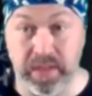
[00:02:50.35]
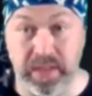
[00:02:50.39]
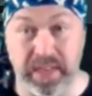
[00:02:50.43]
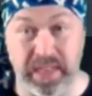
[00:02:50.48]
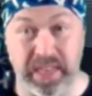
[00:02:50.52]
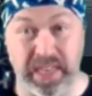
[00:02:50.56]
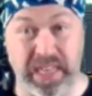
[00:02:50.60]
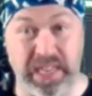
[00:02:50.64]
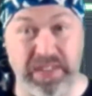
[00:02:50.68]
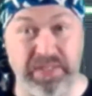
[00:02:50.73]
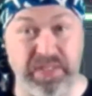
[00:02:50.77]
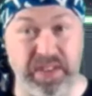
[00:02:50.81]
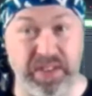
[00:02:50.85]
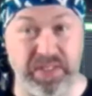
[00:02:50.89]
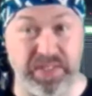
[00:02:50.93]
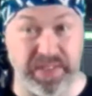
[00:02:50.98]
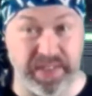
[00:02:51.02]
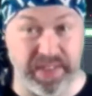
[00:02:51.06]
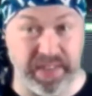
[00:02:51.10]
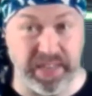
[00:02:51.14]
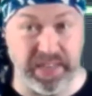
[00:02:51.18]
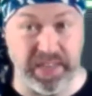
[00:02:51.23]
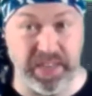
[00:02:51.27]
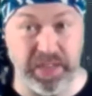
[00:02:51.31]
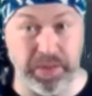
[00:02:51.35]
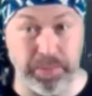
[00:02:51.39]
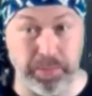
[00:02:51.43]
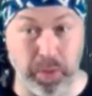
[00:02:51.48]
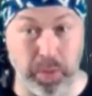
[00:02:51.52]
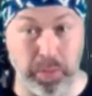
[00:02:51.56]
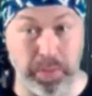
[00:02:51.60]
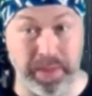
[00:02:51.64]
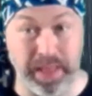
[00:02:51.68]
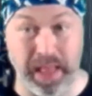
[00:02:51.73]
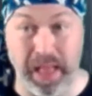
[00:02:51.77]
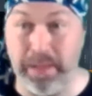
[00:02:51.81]
And even if you did, you're
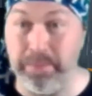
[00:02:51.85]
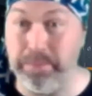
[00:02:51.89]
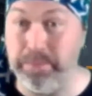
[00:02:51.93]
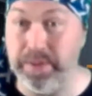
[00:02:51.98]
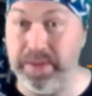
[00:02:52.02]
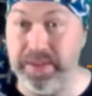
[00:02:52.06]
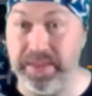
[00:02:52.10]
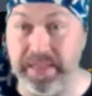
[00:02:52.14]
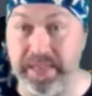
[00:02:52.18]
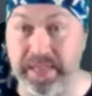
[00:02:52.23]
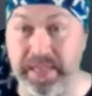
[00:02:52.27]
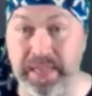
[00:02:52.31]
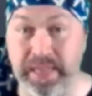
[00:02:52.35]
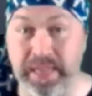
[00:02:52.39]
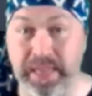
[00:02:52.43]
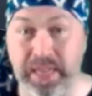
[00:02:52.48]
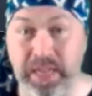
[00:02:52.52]
probably that busy